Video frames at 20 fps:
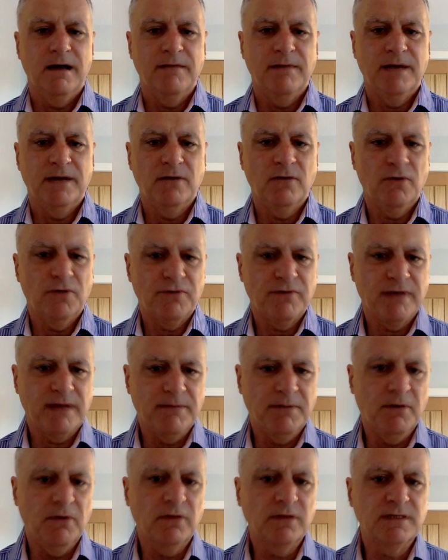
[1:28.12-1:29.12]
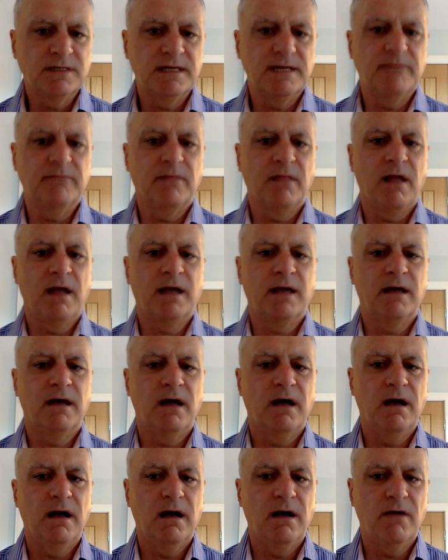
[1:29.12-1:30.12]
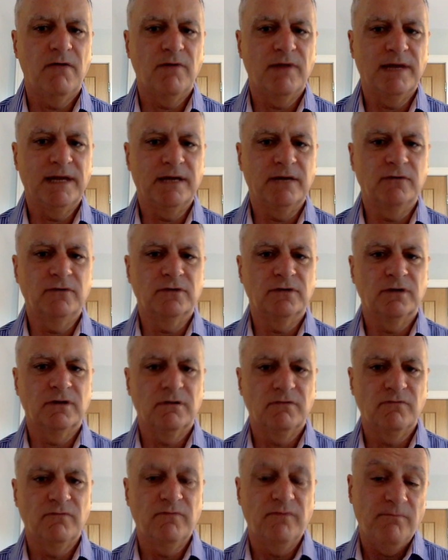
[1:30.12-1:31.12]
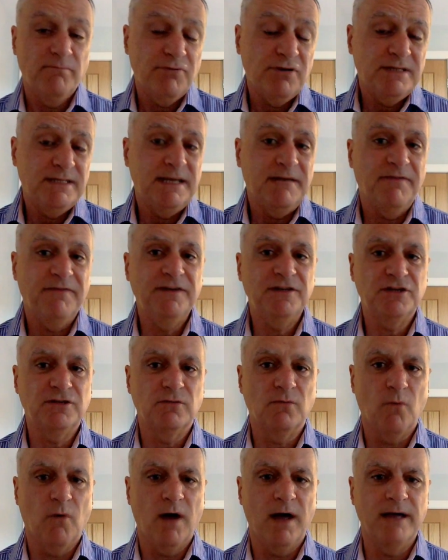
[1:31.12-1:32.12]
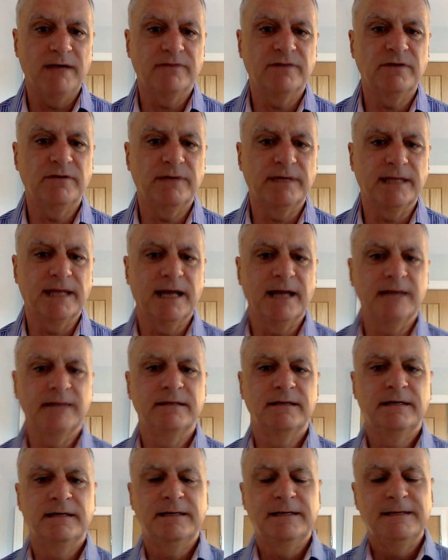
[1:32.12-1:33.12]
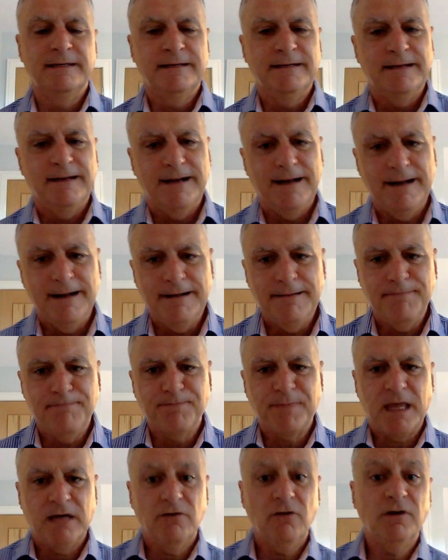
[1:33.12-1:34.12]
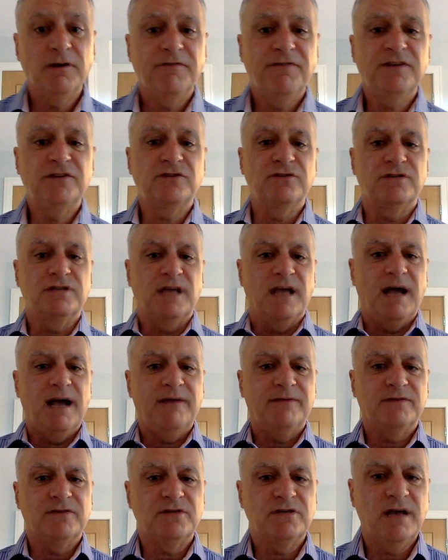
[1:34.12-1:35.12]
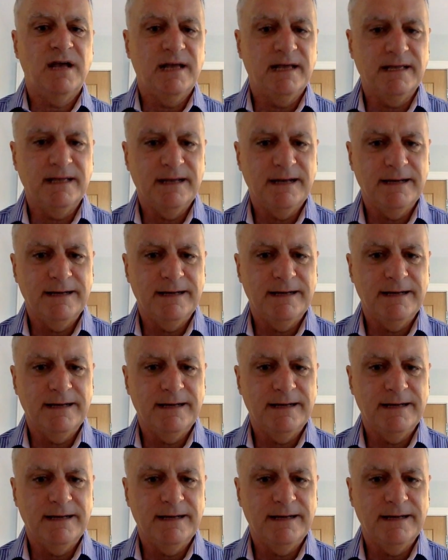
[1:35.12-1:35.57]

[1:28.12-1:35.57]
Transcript: And authoring a book seemed like a really good, pretty efficient way of doing that. And on efficiency, I have to say,